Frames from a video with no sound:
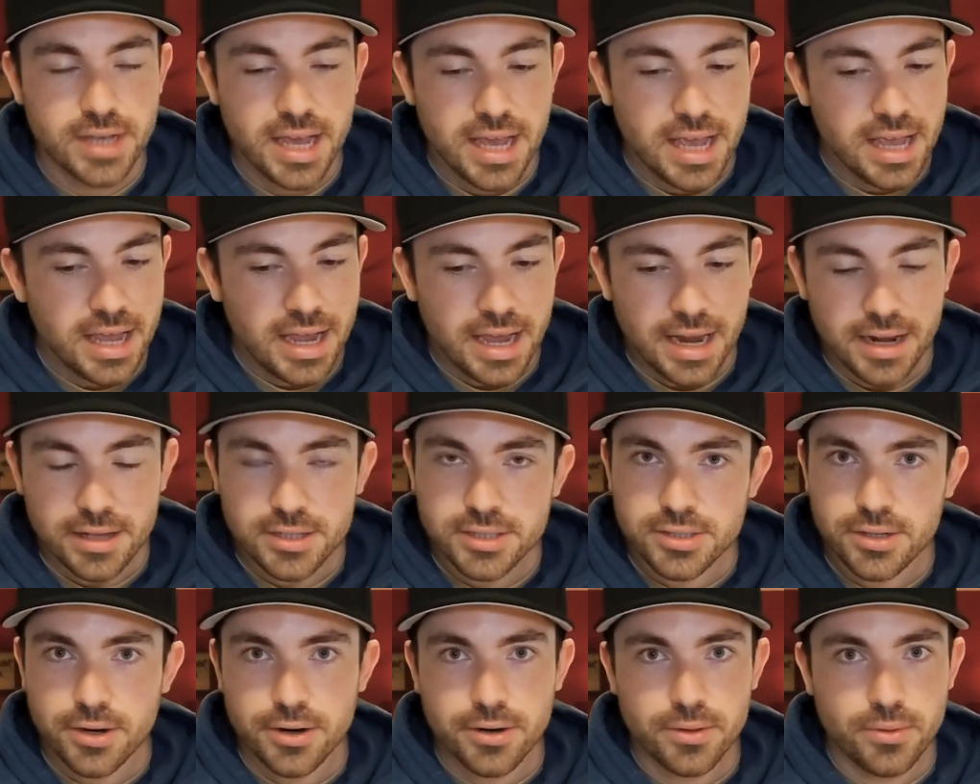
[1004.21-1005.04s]
and I
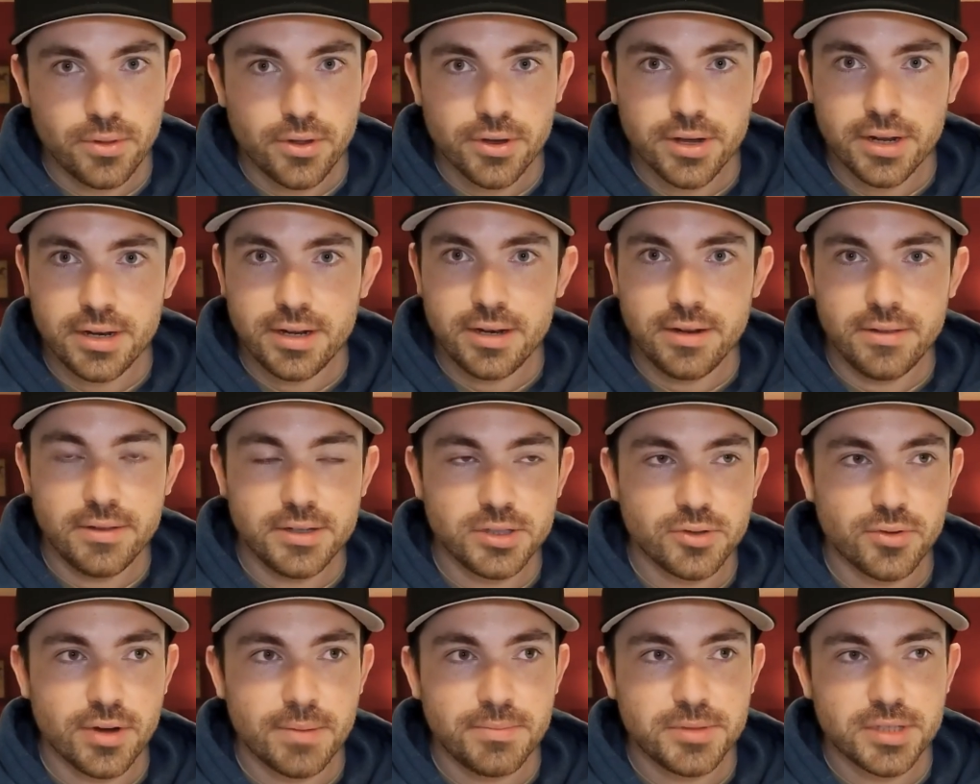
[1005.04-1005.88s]
started looking into these
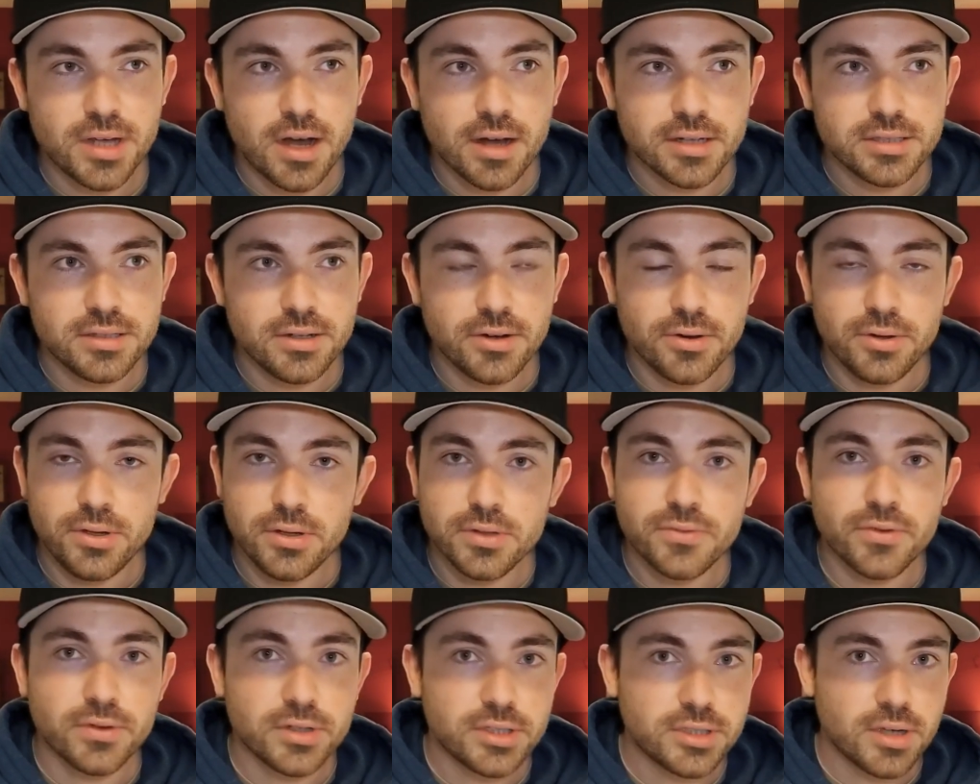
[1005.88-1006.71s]
grip socks that are used for
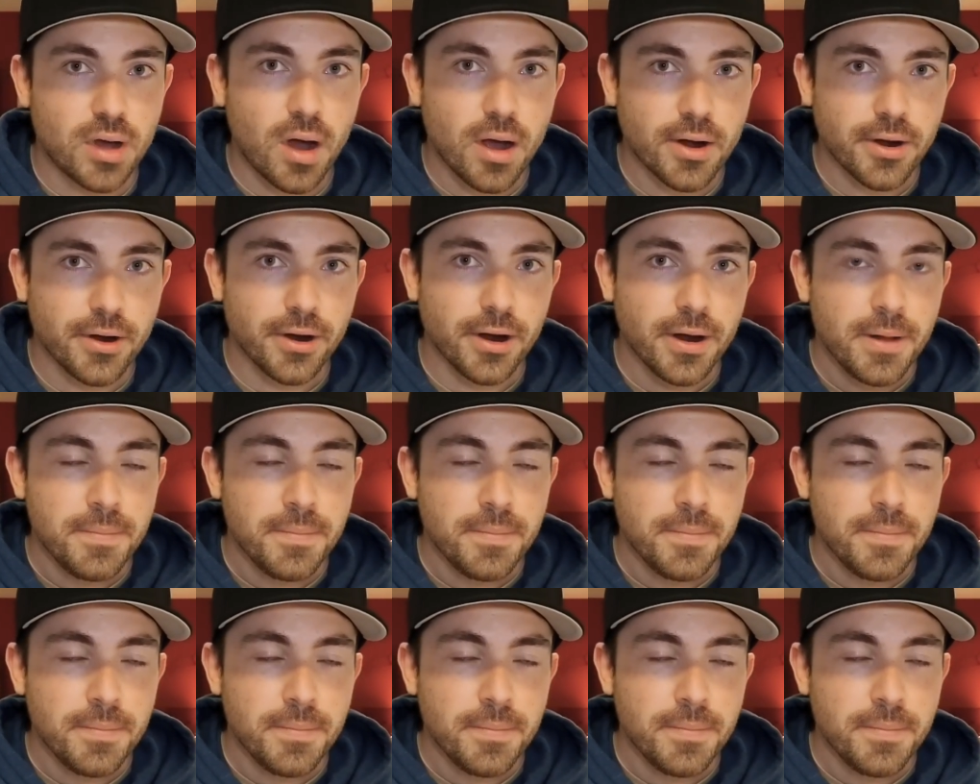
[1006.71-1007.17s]
soccer,